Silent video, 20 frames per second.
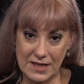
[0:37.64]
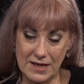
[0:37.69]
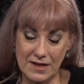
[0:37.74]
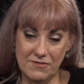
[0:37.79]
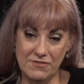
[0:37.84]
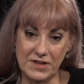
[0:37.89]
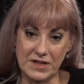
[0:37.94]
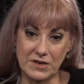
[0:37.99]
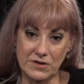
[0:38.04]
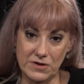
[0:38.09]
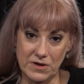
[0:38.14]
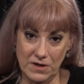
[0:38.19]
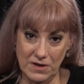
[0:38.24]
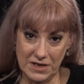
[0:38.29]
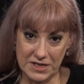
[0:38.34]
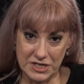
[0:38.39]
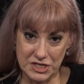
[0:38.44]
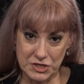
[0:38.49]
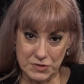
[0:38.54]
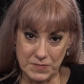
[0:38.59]
of
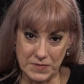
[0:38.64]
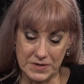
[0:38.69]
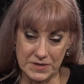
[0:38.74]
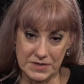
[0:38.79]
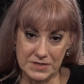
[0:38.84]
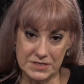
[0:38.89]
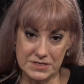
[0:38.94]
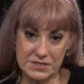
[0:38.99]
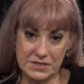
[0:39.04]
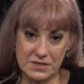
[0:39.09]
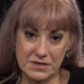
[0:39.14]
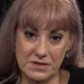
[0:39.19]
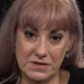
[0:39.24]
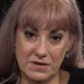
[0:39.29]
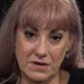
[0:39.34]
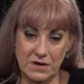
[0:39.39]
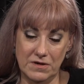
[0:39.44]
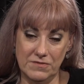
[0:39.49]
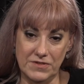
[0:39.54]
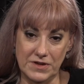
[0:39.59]
acknowledgement,
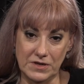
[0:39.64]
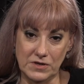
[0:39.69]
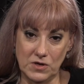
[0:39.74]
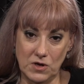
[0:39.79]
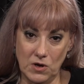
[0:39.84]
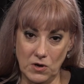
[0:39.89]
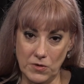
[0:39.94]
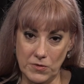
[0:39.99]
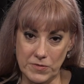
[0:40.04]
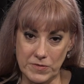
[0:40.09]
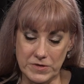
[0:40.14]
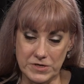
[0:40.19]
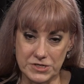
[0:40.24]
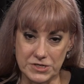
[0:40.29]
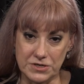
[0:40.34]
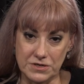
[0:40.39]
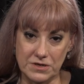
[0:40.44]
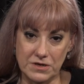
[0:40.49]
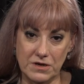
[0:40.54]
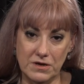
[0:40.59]
of
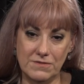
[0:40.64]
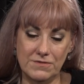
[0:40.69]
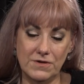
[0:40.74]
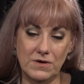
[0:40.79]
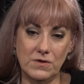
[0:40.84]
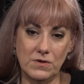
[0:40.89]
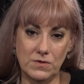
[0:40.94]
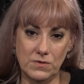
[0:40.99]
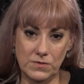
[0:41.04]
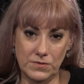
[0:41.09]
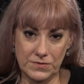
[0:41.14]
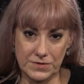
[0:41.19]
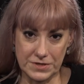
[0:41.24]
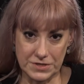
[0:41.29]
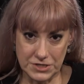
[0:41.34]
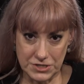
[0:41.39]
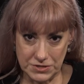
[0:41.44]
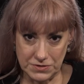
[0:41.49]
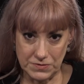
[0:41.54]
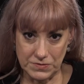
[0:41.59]
inclusion of all the
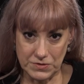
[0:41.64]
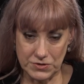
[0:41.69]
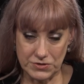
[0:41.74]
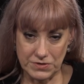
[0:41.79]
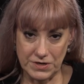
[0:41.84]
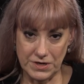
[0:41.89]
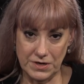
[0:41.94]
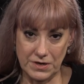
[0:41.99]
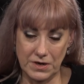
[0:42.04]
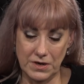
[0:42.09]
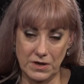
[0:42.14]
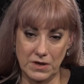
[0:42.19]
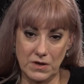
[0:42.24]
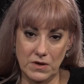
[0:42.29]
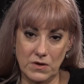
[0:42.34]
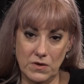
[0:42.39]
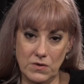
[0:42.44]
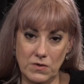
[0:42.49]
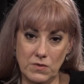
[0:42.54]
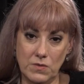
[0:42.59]
children
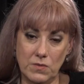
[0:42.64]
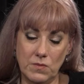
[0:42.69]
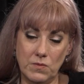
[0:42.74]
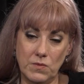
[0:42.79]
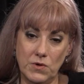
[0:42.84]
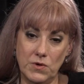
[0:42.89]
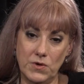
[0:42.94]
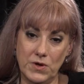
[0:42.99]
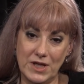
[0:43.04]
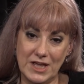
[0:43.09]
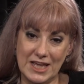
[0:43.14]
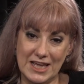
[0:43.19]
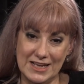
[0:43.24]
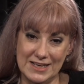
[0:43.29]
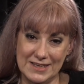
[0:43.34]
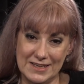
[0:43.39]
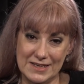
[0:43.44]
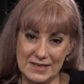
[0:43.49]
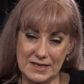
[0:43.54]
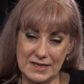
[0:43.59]
who were
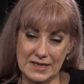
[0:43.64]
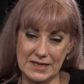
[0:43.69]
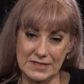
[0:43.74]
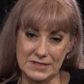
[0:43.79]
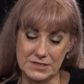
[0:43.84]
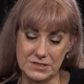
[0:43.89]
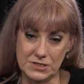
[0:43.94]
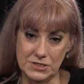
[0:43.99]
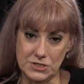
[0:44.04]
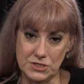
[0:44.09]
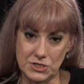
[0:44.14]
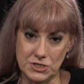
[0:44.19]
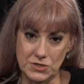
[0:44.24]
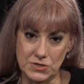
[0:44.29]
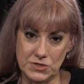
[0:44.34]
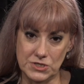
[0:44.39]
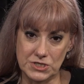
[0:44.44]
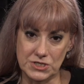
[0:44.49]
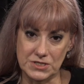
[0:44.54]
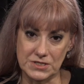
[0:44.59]
in
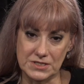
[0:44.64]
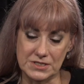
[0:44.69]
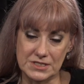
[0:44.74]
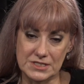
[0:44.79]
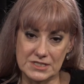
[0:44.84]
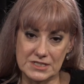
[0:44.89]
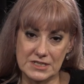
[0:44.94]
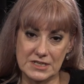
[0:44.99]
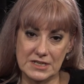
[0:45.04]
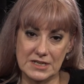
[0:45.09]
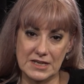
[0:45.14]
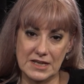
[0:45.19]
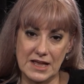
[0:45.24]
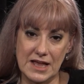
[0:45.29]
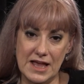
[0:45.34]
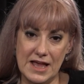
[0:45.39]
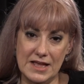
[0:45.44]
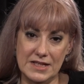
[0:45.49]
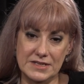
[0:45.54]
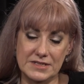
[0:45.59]
institutions
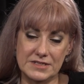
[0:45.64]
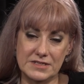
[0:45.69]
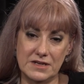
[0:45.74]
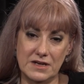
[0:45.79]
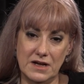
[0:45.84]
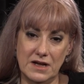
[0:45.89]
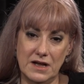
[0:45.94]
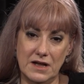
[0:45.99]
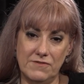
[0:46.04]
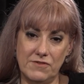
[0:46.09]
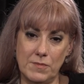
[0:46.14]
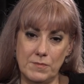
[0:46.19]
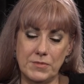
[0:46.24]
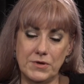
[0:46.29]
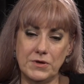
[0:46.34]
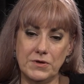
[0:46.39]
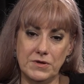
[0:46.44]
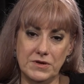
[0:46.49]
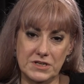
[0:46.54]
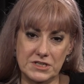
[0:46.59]
and of a
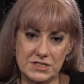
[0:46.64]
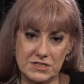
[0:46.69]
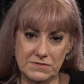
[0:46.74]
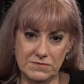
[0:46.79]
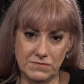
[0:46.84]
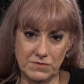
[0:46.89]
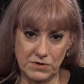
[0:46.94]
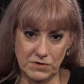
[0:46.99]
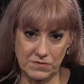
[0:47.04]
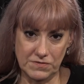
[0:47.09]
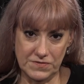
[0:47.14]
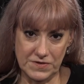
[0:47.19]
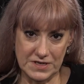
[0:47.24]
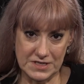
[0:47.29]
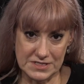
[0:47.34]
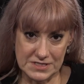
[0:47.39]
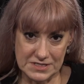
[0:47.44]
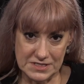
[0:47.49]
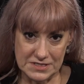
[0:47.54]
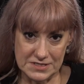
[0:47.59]
punitive welfare
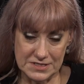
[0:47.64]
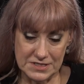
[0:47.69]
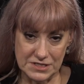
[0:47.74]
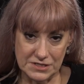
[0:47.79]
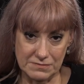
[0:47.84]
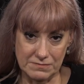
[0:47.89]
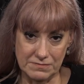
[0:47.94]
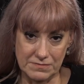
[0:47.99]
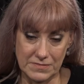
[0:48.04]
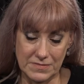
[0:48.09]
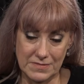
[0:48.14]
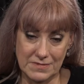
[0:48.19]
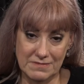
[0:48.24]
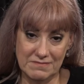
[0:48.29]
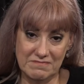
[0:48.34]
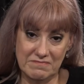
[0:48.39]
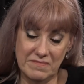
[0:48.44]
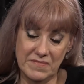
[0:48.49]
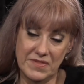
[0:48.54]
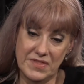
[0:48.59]
system
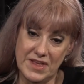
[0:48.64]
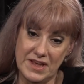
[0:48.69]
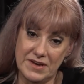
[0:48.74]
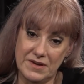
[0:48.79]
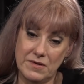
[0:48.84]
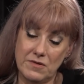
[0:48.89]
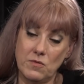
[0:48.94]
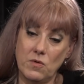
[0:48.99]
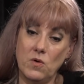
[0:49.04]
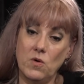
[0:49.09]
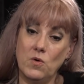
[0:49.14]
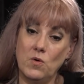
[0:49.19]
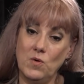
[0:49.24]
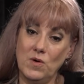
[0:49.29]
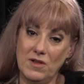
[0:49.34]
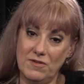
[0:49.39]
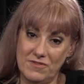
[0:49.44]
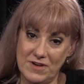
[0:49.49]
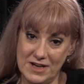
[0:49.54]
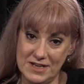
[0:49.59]
that
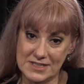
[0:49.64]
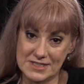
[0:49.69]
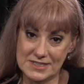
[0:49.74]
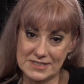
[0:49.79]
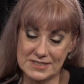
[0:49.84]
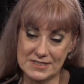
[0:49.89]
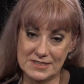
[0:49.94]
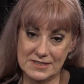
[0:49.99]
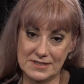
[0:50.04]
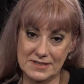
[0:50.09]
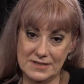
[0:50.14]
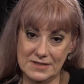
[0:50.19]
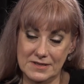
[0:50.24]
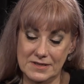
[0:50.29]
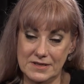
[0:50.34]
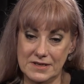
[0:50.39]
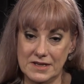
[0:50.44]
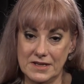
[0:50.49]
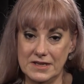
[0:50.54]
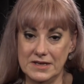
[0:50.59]
all of us
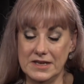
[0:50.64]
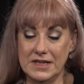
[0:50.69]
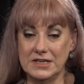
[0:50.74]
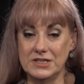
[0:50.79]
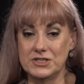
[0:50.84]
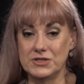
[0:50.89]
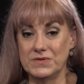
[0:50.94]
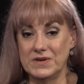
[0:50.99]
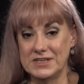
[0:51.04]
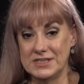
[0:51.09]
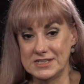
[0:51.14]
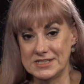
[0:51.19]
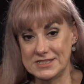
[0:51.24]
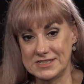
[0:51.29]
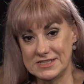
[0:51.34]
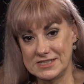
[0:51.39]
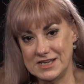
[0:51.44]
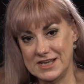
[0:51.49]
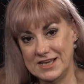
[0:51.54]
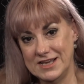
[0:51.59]
need to
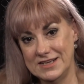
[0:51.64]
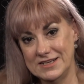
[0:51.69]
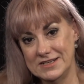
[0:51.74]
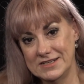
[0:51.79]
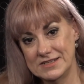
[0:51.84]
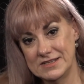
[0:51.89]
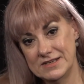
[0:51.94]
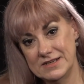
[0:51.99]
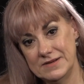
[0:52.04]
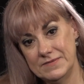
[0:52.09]
understand